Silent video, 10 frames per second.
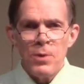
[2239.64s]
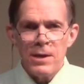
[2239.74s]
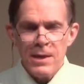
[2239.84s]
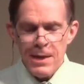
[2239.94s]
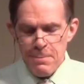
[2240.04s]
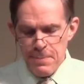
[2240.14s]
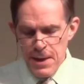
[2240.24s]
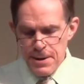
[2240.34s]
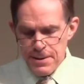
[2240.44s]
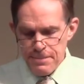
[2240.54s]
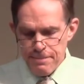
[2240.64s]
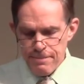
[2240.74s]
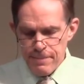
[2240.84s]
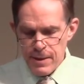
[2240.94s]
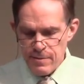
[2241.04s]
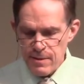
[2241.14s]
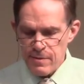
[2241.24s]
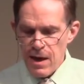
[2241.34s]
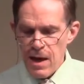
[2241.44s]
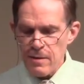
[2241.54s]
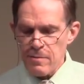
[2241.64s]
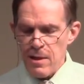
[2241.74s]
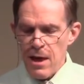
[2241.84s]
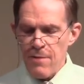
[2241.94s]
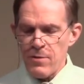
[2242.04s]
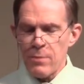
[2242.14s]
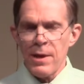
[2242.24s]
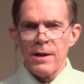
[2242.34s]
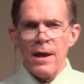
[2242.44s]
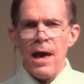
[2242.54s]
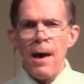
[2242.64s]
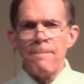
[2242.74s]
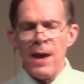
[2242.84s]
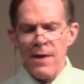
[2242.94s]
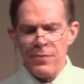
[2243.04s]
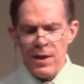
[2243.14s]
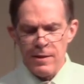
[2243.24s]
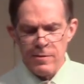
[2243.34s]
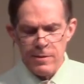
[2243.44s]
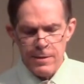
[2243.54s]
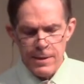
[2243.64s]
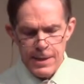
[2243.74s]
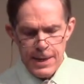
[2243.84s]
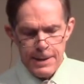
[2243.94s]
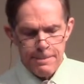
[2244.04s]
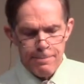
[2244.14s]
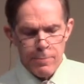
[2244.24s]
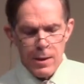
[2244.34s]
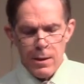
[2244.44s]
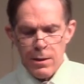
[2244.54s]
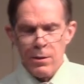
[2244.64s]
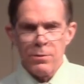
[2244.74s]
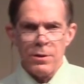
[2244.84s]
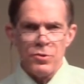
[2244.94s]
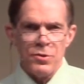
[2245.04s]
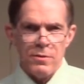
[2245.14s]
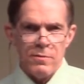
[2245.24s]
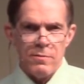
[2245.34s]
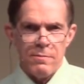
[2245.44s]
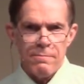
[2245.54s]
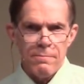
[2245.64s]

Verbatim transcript: we can get better. And since God is love, no matter how bad things get, Christians,